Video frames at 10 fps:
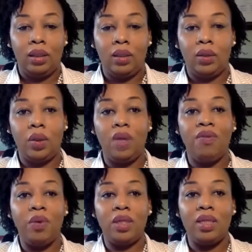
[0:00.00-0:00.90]
So
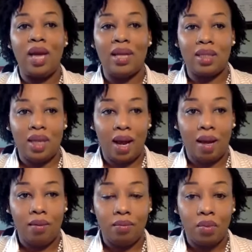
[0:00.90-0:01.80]
if within that
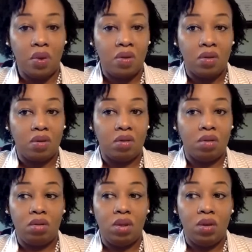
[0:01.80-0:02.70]
time,
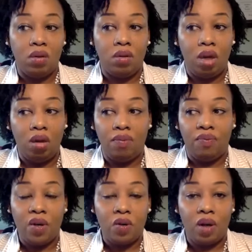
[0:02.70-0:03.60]
because, you know, the
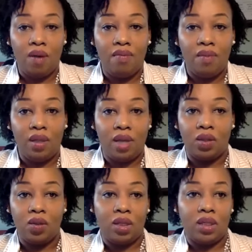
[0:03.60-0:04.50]
federal government
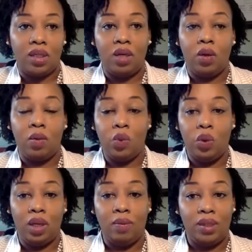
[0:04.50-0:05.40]
does not necessarily
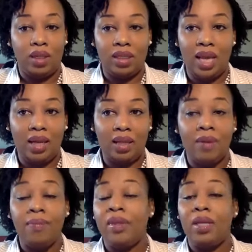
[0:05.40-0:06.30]
communicate with the state,
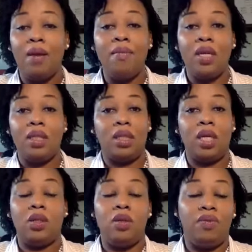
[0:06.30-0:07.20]
they may
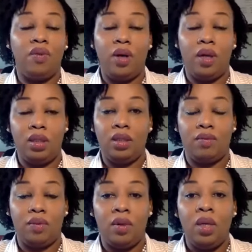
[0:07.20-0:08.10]
schedule you for an
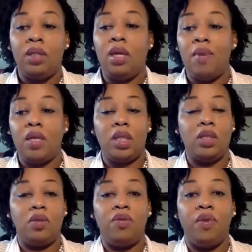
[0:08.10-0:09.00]
interview, they may
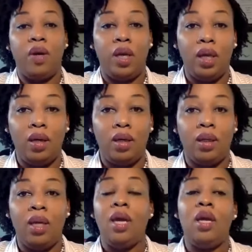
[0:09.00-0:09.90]
schedule you for a
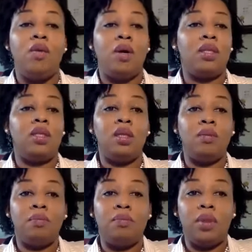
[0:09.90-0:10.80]
hearing, and you are still
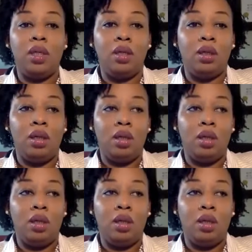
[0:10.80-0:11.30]
being